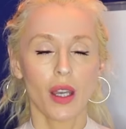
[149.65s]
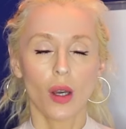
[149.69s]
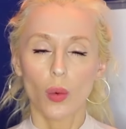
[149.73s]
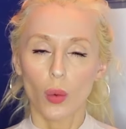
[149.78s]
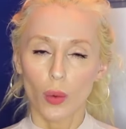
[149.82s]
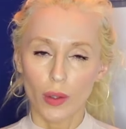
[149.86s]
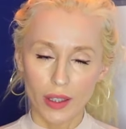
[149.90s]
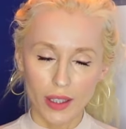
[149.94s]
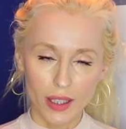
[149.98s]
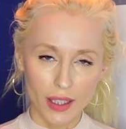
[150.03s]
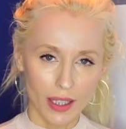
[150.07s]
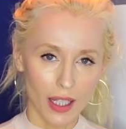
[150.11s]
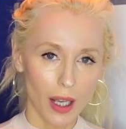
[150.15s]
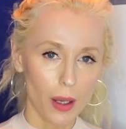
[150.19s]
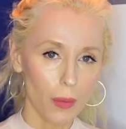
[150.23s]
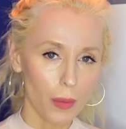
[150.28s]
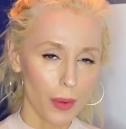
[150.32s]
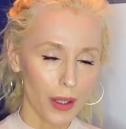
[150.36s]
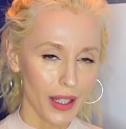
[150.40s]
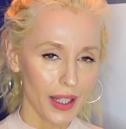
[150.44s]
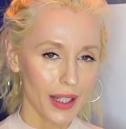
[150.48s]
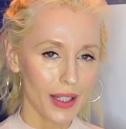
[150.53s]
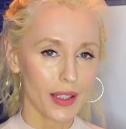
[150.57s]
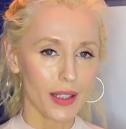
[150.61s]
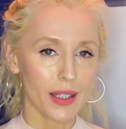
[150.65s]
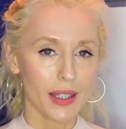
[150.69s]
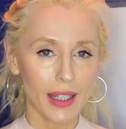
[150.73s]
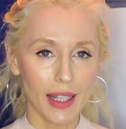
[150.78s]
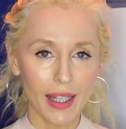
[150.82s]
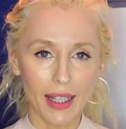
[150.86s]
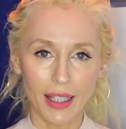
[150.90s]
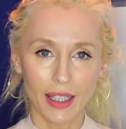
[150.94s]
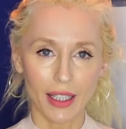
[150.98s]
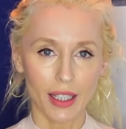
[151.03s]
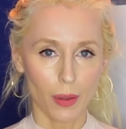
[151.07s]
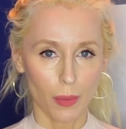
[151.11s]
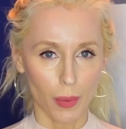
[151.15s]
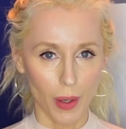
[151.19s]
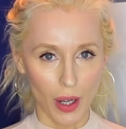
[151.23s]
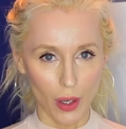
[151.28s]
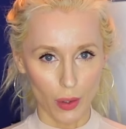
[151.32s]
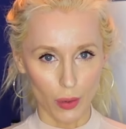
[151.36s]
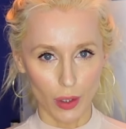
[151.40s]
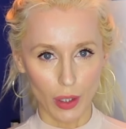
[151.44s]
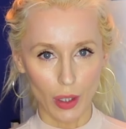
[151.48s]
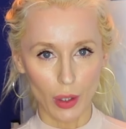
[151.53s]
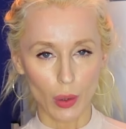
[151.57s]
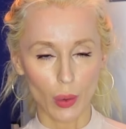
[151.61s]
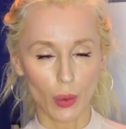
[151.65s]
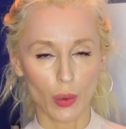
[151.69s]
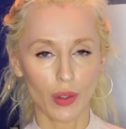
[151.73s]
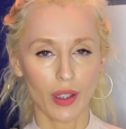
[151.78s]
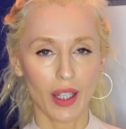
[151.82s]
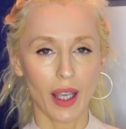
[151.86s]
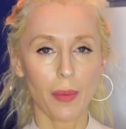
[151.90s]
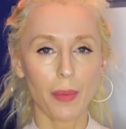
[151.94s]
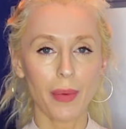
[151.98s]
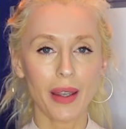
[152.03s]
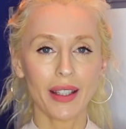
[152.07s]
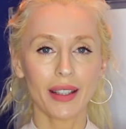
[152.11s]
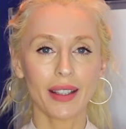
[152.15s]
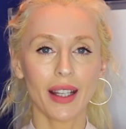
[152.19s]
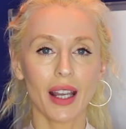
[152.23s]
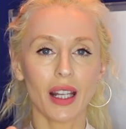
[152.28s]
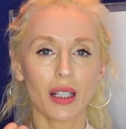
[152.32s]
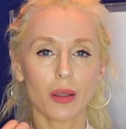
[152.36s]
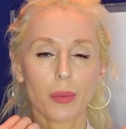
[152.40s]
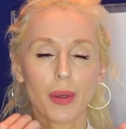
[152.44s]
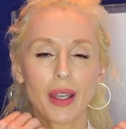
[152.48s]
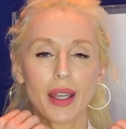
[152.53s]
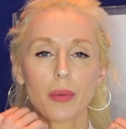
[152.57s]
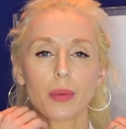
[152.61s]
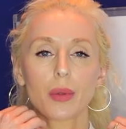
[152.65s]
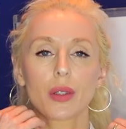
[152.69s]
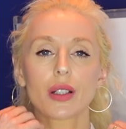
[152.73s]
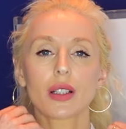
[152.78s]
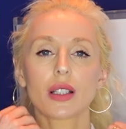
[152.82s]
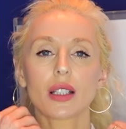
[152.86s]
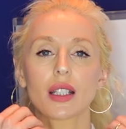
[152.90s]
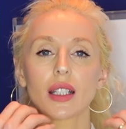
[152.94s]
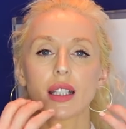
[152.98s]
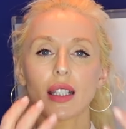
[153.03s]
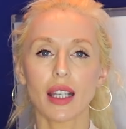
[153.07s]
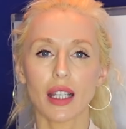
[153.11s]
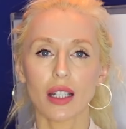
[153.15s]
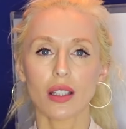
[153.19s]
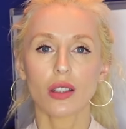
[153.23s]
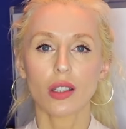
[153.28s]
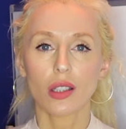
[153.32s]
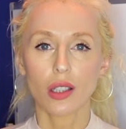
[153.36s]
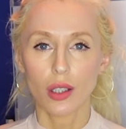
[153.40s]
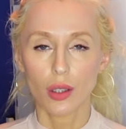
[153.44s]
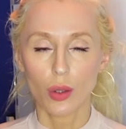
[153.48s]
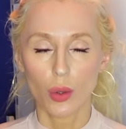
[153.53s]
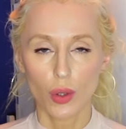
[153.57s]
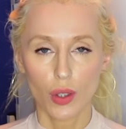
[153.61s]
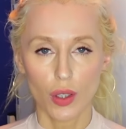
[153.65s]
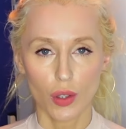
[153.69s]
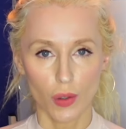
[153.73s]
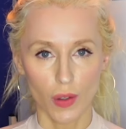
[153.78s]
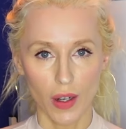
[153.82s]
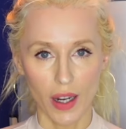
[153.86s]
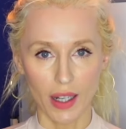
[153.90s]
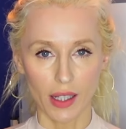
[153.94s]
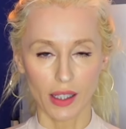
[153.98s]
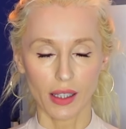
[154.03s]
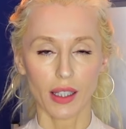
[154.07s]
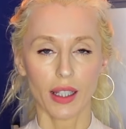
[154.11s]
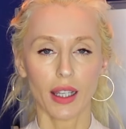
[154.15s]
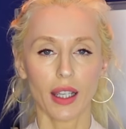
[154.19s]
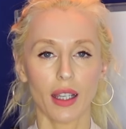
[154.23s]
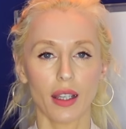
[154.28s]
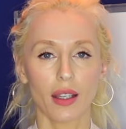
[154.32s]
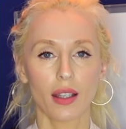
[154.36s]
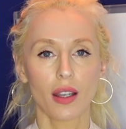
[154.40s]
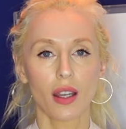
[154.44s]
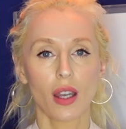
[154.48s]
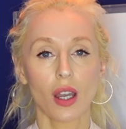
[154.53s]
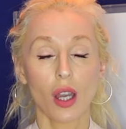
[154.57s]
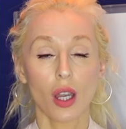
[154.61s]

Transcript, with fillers: When somebody is thinking about you, they may not be able to get to you directly.